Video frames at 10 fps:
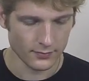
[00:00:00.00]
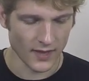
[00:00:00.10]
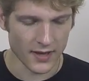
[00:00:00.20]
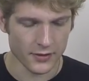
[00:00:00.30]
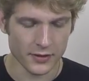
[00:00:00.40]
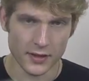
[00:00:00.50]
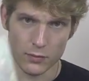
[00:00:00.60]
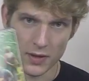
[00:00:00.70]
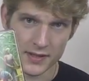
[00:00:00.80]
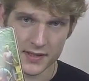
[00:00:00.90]
and you'll need
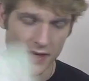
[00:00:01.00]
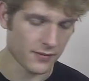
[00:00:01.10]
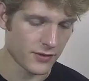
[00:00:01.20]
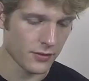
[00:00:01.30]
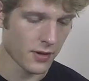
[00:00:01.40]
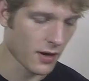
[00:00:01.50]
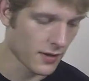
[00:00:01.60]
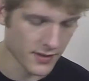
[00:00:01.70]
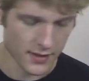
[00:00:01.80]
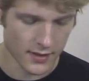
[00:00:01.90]
one set of two
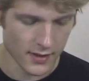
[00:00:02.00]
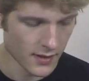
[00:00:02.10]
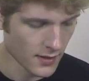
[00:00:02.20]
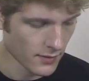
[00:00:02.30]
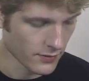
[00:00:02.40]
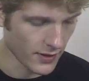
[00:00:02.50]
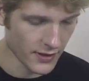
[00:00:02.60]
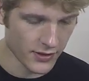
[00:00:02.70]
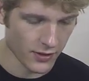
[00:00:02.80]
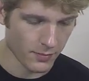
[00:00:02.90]
cards for
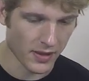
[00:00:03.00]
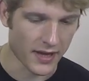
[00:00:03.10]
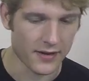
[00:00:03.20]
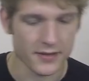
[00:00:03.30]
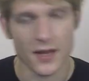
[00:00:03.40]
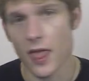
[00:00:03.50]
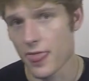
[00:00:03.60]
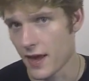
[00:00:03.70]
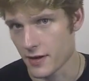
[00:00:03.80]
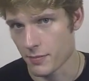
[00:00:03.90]
each of your players
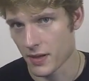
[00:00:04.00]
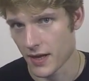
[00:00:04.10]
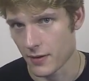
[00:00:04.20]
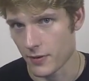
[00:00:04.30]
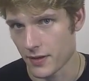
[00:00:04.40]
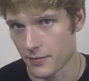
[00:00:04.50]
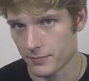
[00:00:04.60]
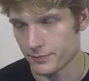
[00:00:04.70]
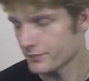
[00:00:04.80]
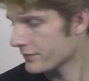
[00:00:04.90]
that you're playing with.
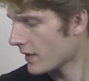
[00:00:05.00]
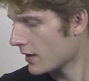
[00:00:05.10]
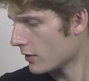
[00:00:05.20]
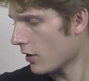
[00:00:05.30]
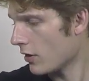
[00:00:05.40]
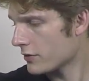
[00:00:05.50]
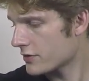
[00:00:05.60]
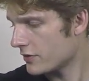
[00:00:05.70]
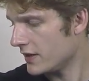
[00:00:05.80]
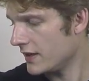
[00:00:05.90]
You'll
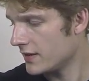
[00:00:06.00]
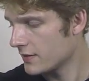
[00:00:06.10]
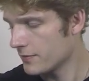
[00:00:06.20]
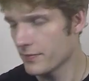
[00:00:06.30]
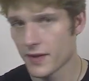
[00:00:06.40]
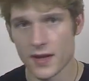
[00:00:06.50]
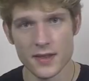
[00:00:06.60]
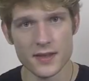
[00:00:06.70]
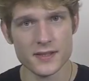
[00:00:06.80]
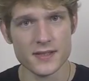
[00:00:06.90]
also need
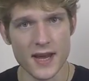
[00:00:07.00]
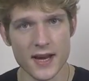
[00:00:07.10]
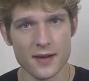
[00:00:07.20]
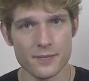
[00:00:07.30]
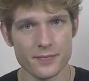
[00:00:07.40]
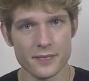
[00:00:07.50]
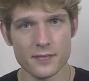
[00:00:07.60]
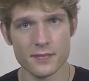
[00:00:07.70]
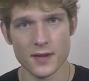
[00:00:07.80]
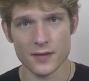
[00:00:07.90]
this deck
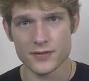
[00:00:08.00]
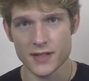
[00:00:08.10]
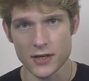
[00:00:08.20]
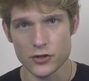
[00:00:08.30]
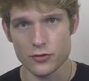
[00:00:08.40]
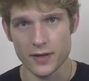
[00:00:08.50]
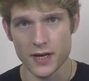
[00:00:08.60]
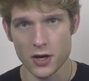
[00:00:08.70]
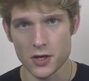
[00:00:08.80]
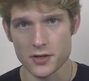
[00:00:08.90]
of century
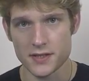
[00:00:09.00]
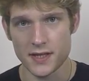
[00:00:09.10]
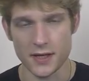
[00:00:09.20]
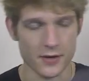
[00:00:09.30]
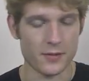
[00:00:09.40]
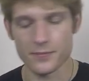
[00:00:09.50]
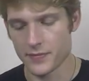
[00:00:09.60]
cards here.